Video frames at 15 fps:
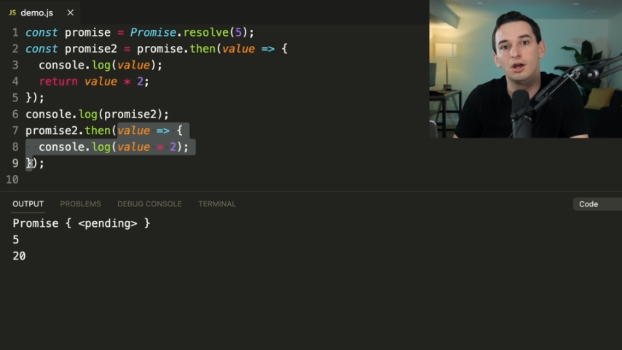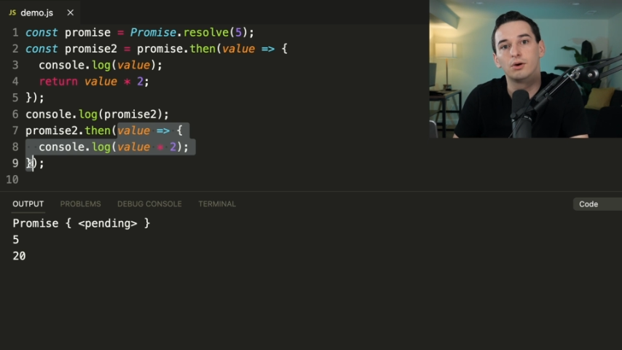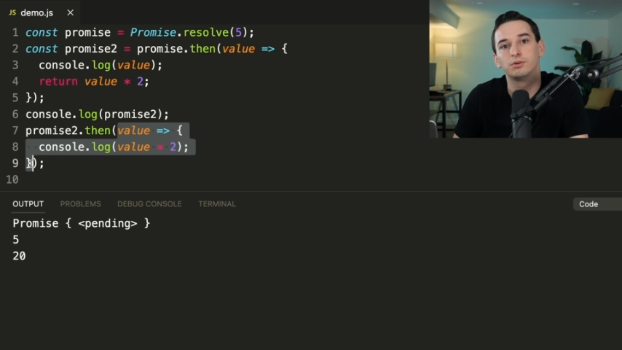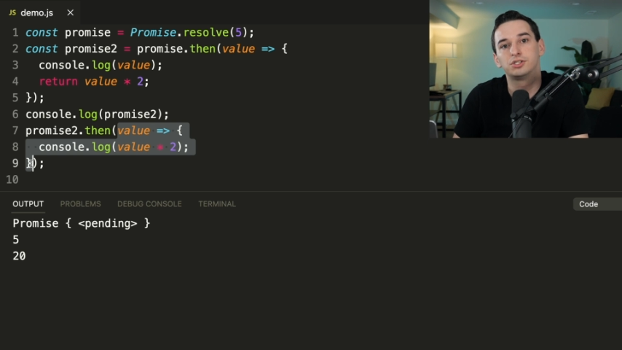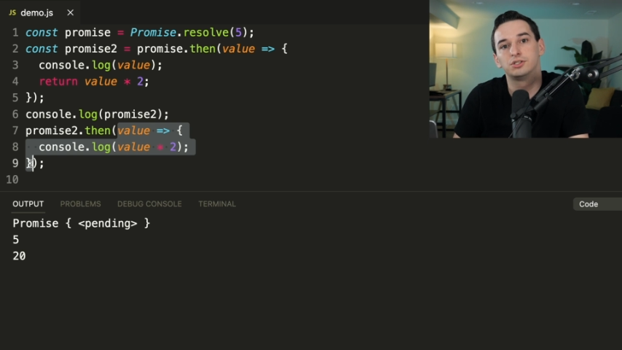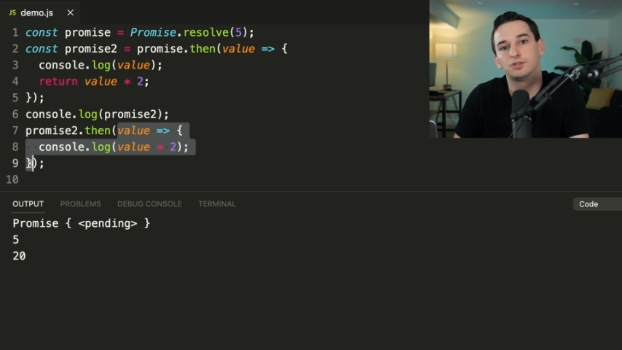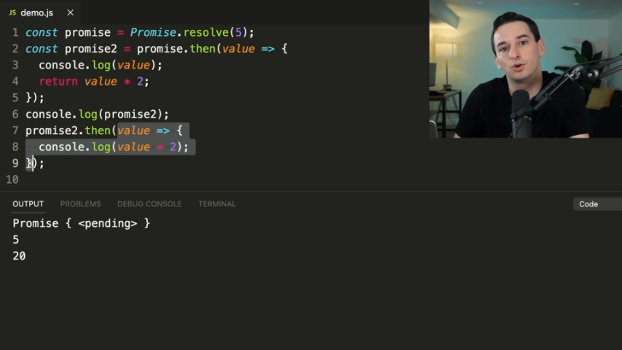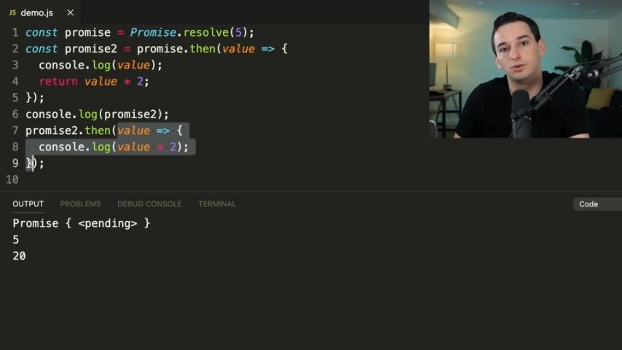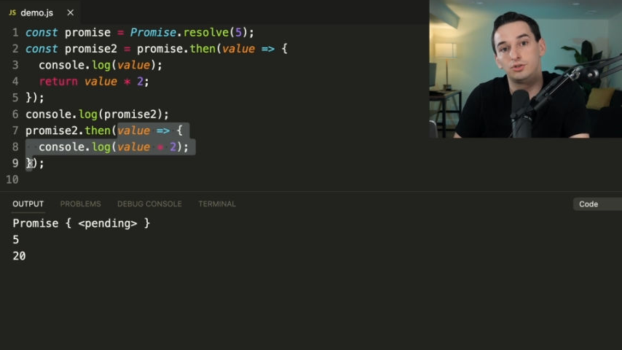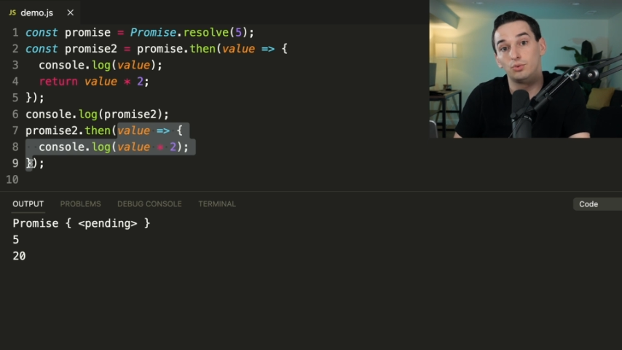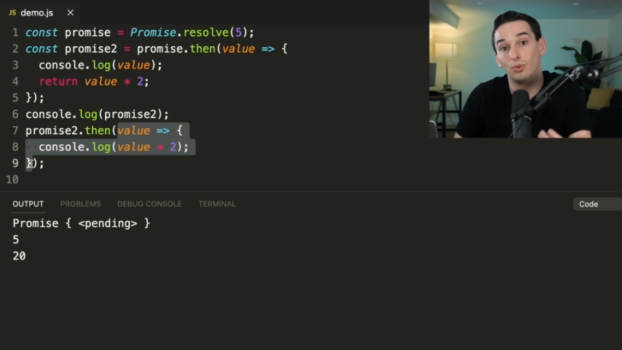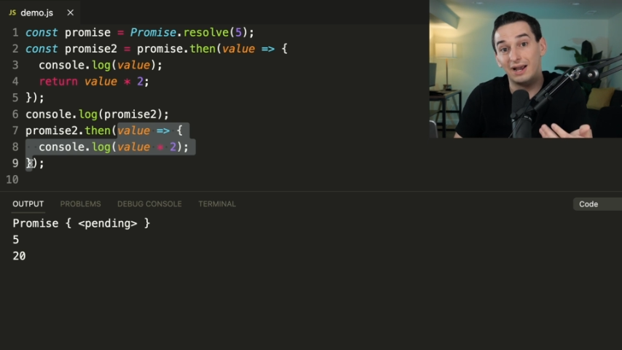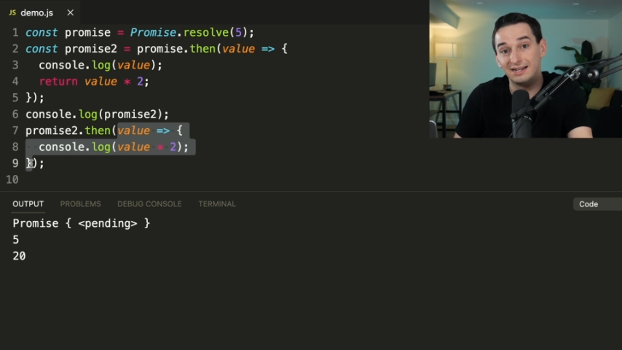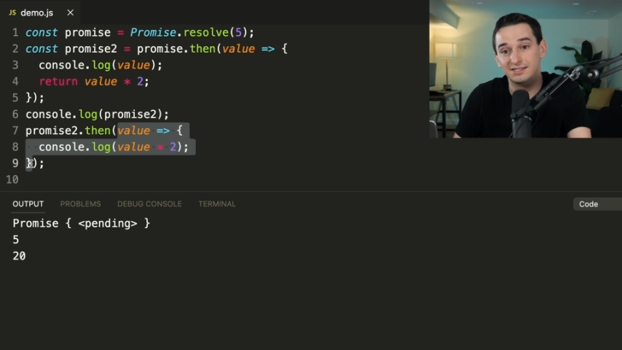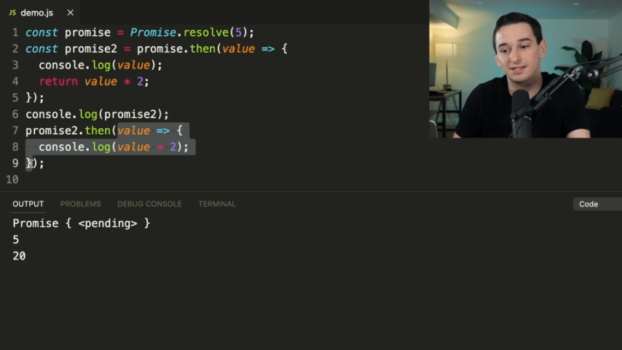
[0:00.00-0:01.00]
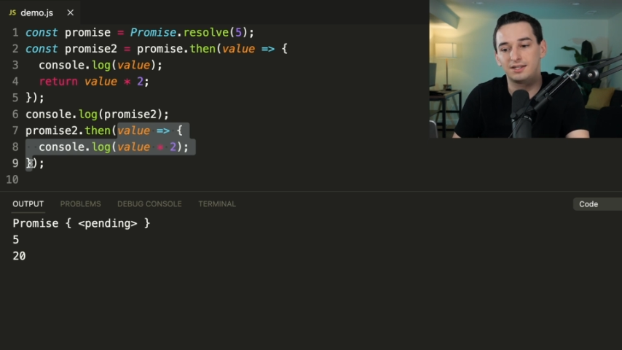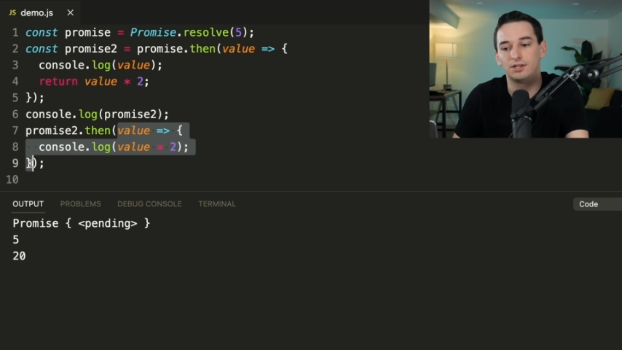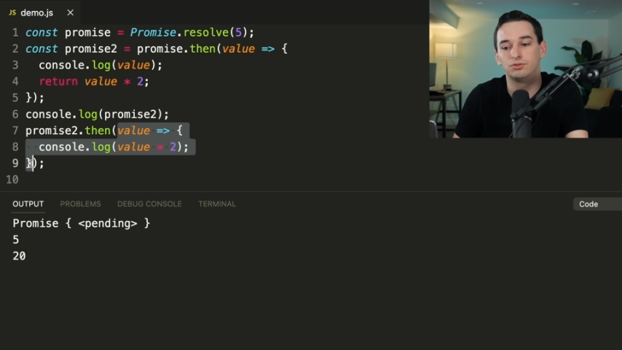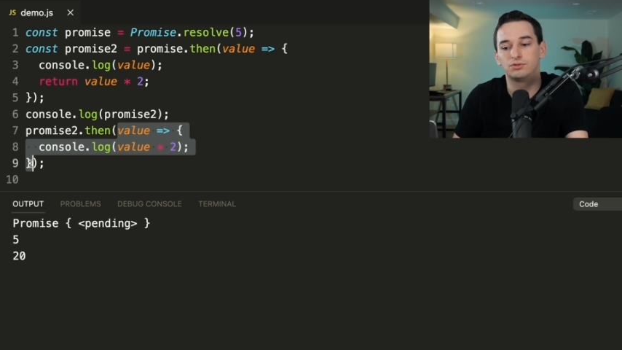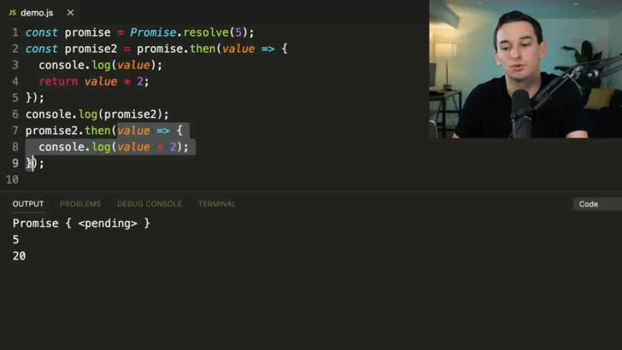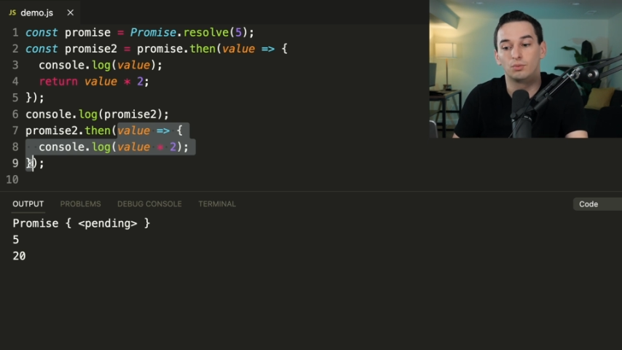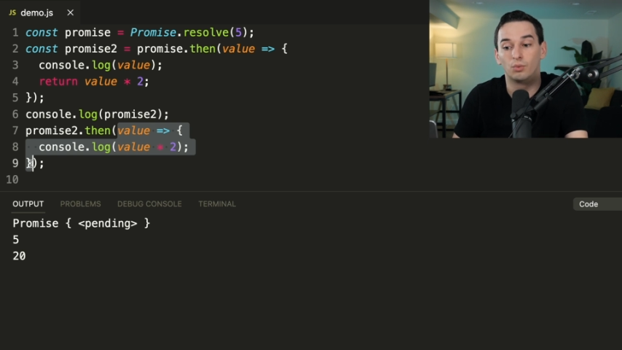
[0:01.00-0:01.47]
which is going to
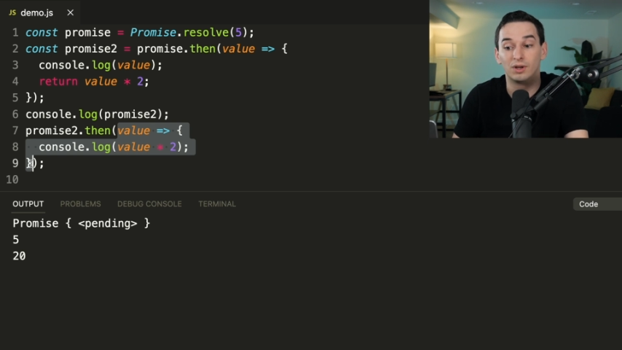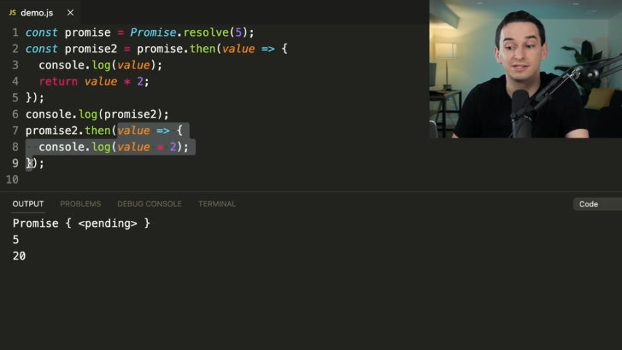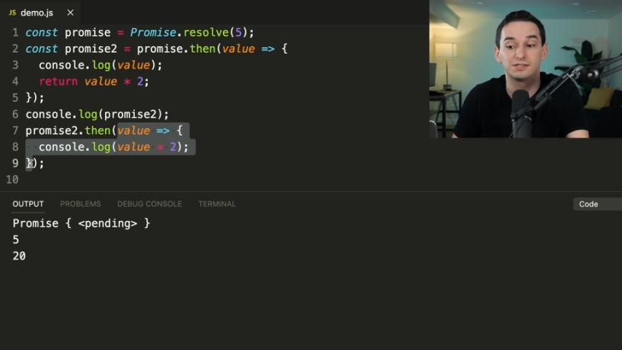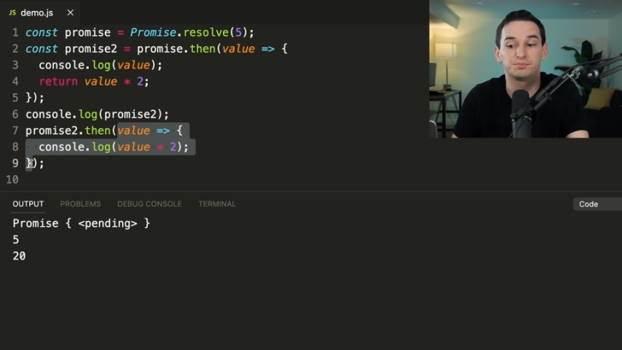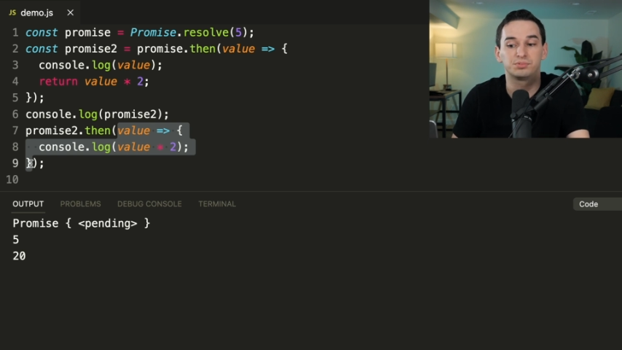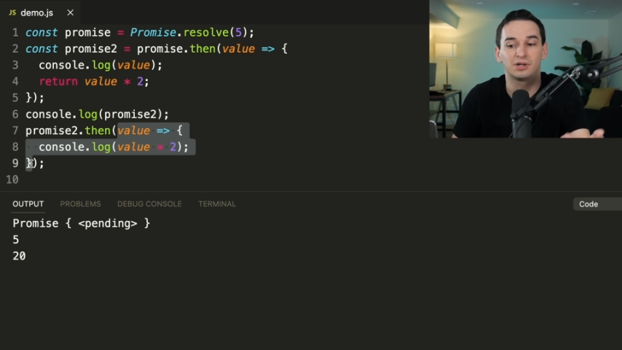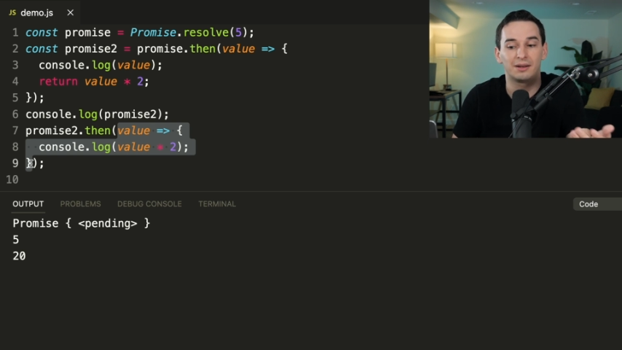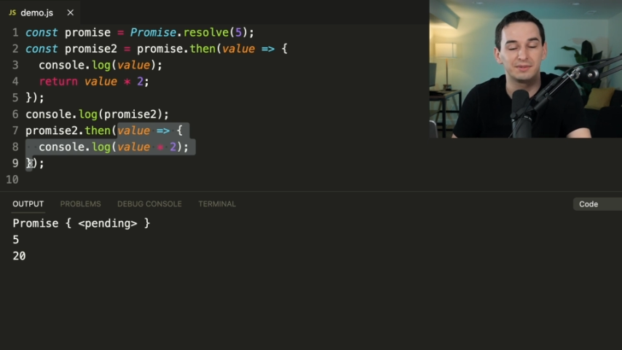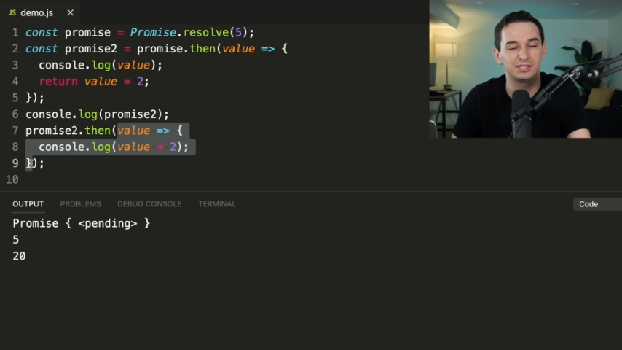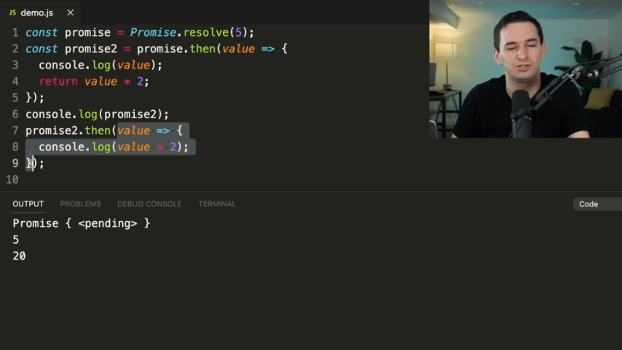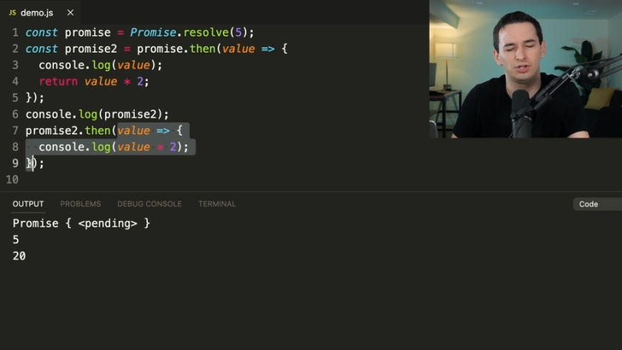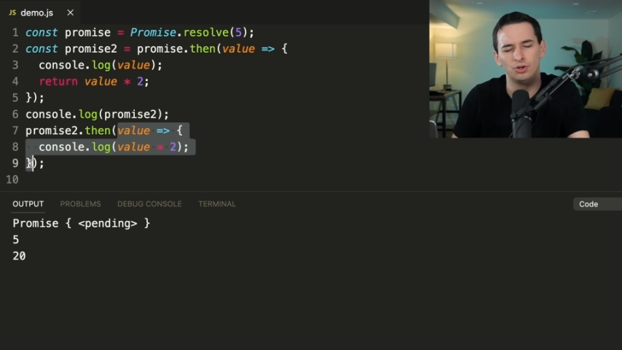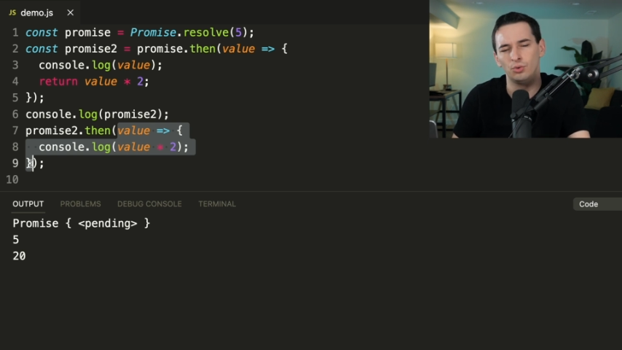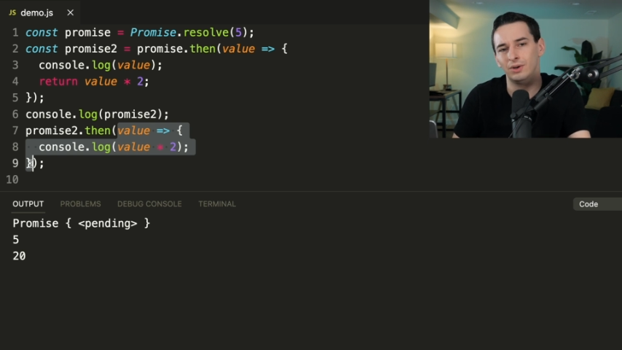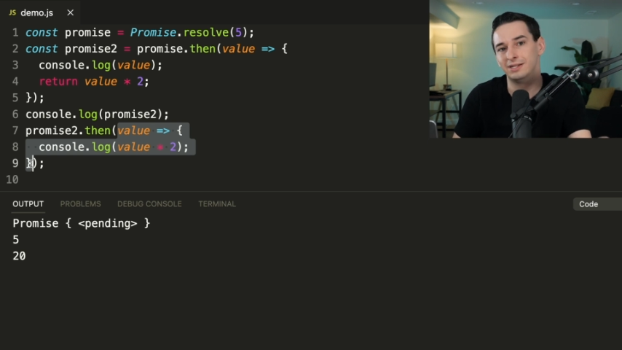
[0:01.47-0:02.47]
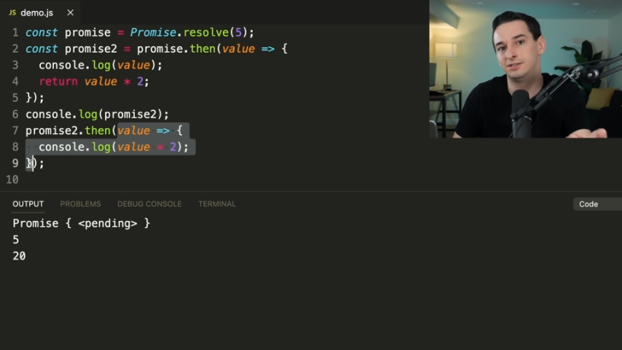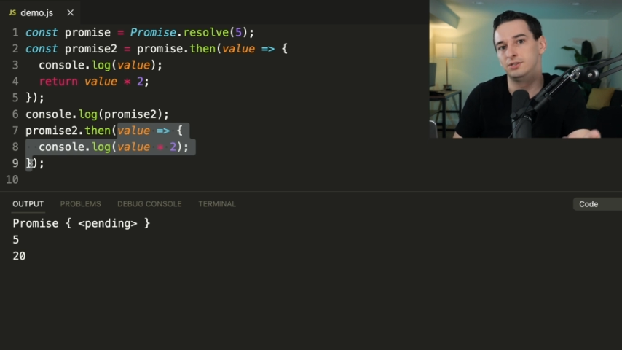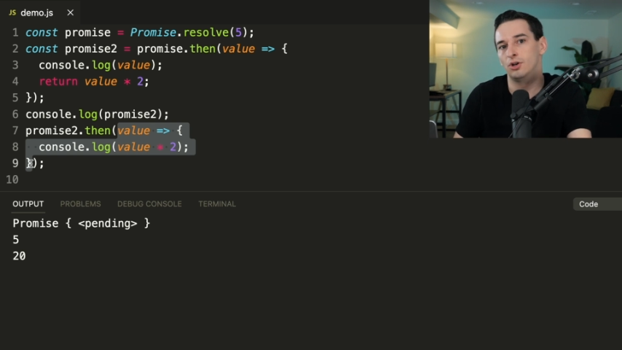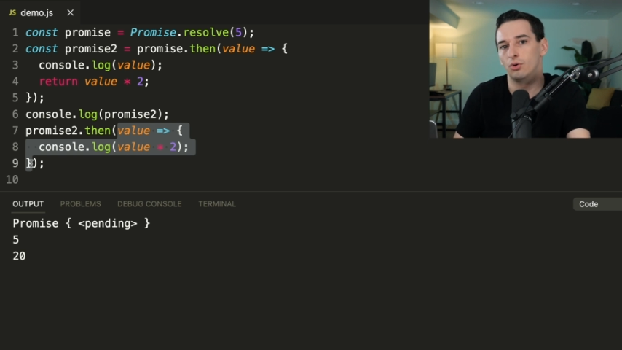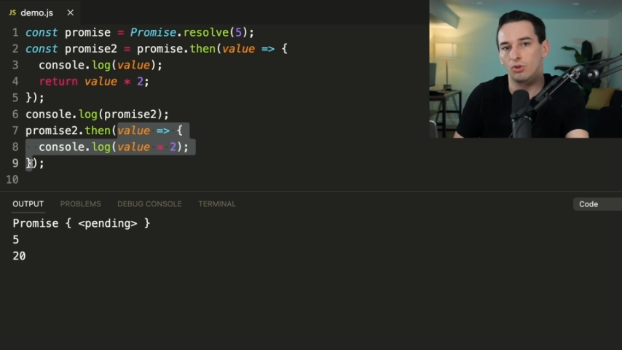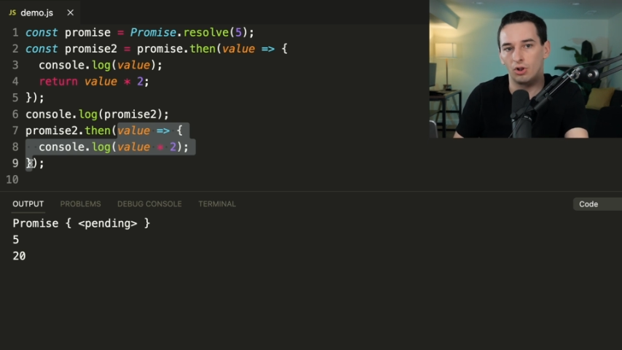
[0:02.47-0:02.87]
execute once promise two is no